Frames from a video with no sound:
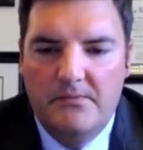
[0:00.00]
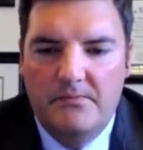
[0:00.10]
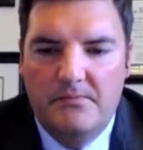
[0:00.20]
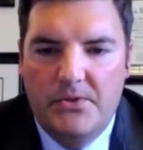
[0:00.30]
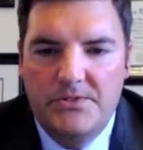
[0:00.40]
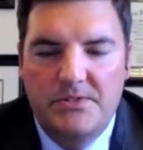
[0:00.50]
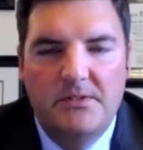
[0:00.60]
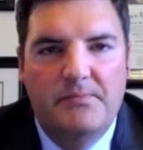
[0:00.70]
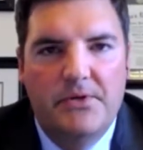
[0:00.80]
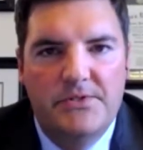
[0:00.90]
person to
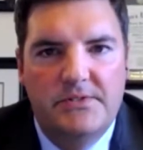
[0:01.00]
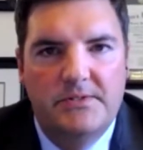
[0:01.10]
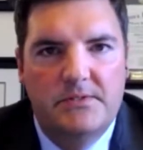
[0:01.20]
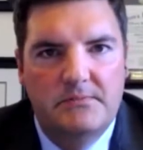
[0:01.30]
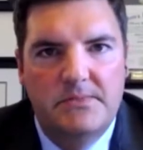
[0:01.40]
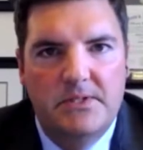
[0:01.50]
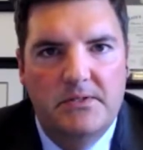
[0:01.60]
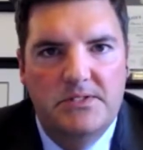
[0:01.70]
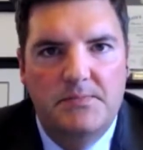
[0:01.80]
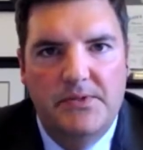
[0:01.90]
person, you know,
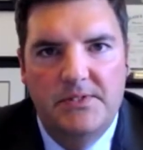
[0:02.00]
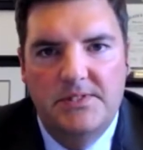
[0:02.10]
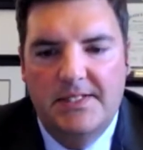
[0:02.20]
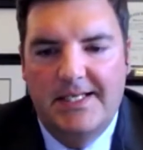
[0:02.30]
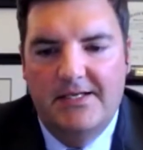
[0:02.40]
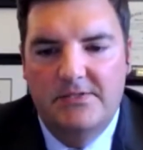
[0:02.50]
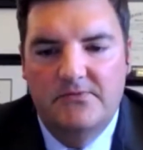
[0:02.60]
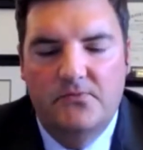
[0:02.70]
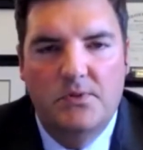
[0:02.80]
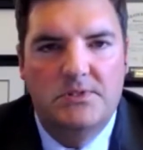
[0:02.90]
experienced accounts
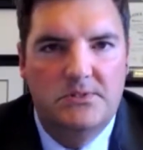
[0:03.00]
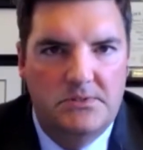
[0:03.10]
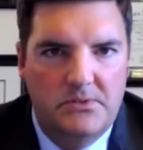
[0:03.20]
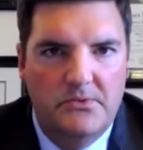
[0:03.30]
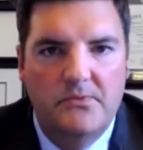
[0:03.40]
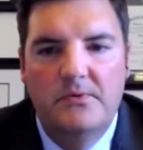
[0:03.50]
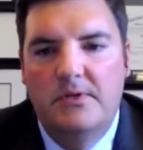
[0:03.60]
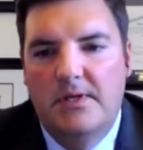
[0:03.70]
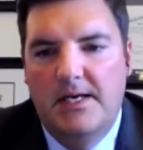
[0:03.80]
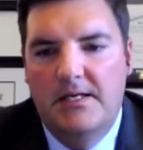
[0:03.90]
of what to do,
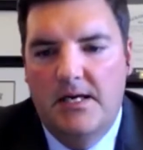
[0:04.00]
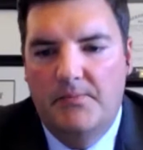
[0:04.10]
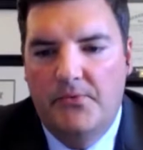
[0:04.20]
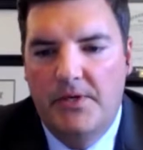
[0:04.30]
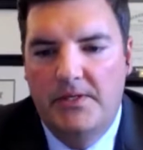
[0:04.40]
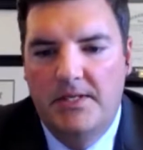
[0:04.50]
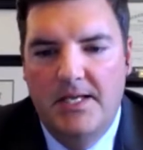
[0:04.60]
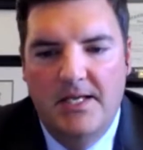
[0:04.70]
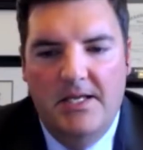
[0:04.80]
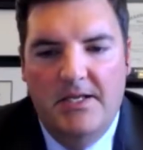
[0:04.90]
how to operate
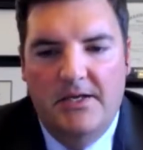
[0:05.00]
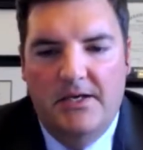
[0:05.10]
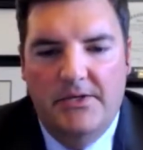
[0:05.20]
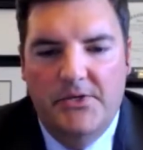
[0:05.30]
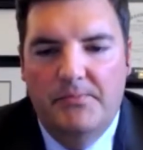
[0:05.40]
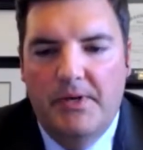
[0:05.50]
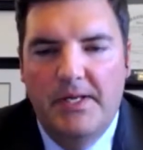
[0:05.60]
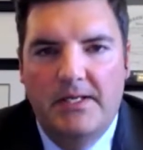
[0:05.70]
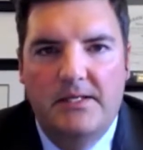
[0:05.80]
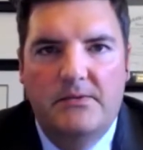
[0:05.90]
your
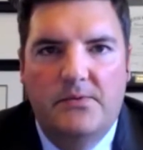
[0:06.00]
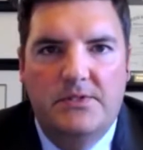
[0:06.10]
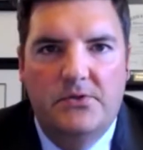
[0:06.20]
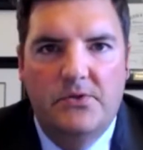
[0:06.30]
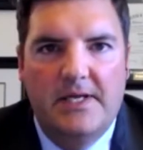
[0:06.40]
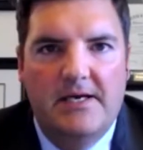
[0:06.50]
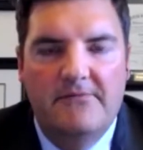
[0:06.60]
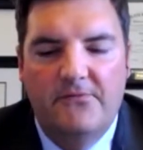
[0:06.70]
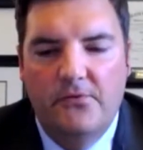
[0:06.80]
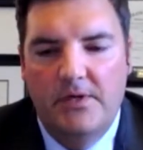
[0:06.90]
bike, what to look out for.